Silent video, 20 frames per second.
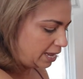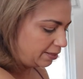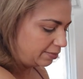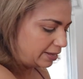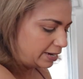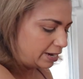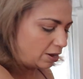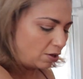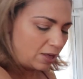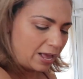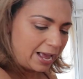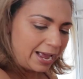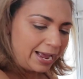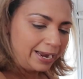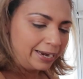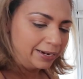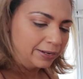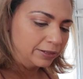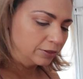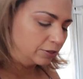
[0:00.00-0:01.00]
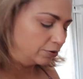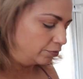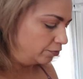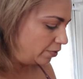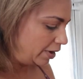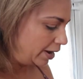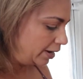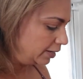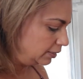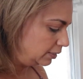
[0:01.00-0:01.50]
And then I'll add the
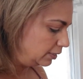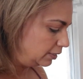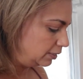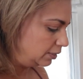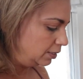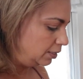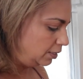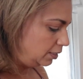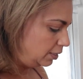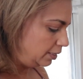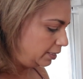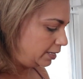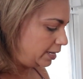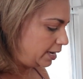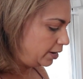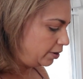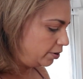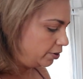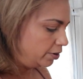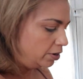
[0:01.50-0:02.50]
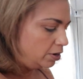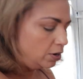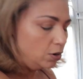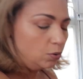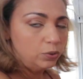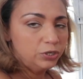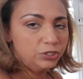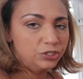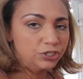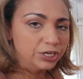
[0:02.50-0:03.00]
rest later.
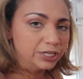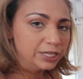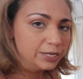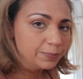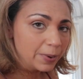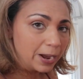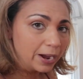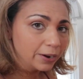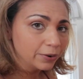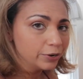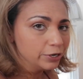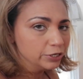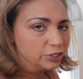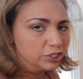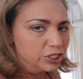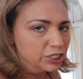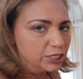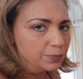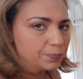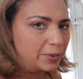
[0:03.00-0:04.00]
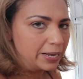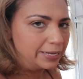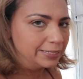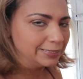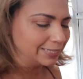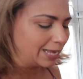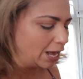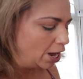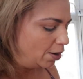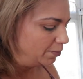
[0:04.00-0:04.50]
With chili powder, it just
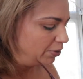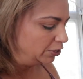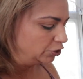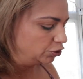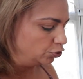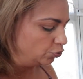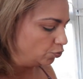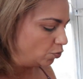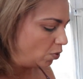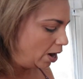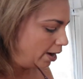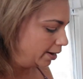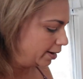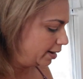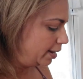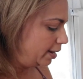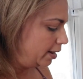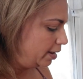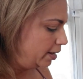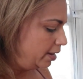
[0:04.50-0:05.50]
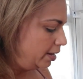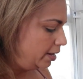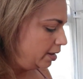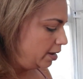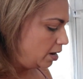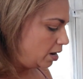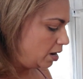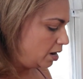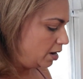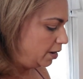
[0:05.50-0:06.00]
depends how much you want
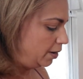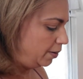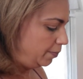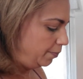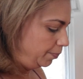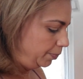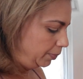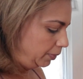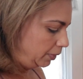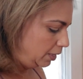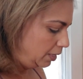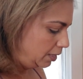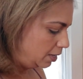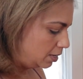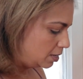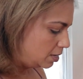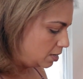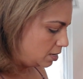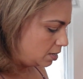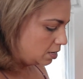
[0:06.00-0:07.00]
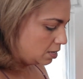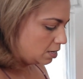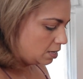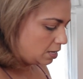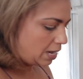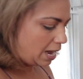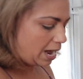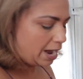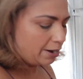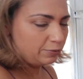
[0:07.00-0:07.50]
it. Um,
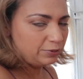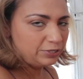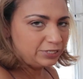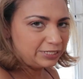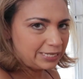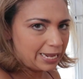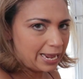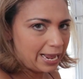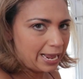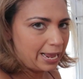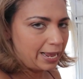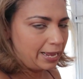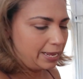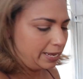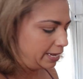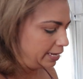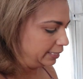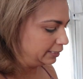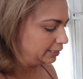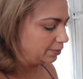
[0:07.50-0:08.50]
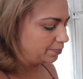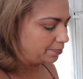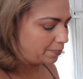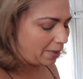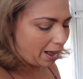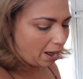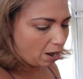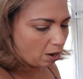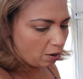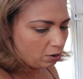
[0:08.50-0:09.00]
I would say it's
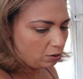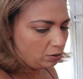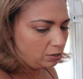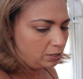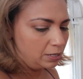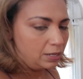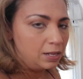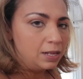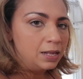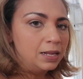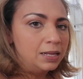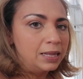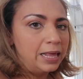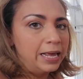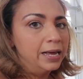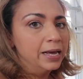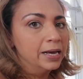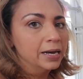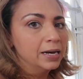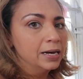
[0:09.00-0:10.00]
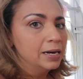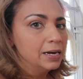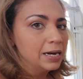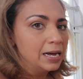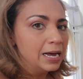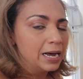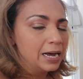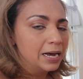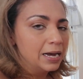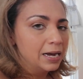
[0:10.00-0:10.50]
about like
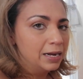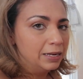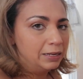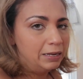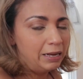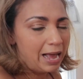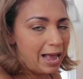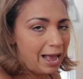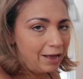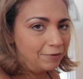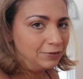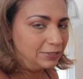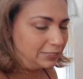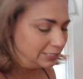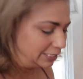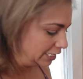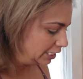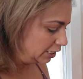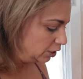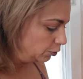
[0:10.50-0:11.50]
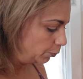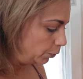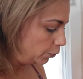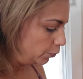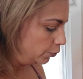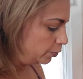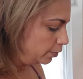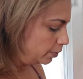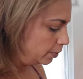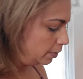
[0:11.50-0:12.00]
a half a
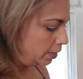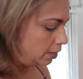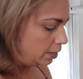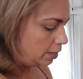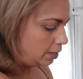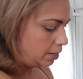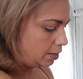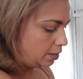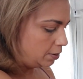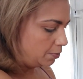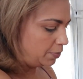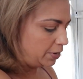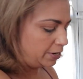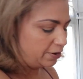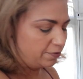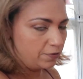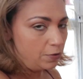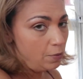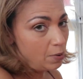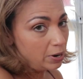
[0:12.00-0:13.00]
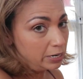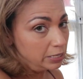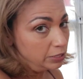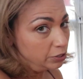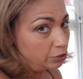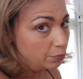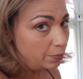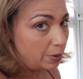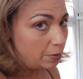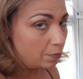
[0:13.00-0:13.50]
teaspoon. But if you want a
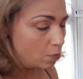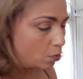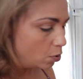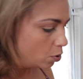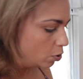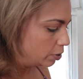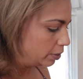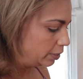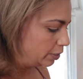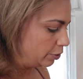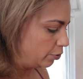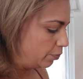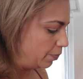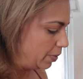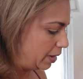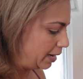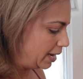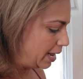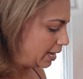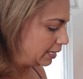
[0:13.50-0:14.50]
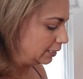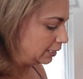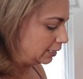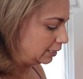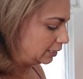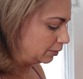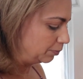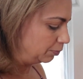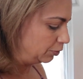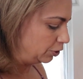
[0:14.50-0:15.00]
little bit more or a little bit less,
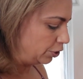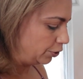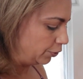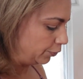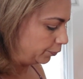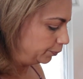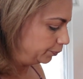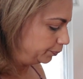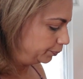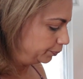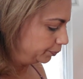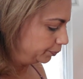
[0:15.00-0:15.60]
it's up to you.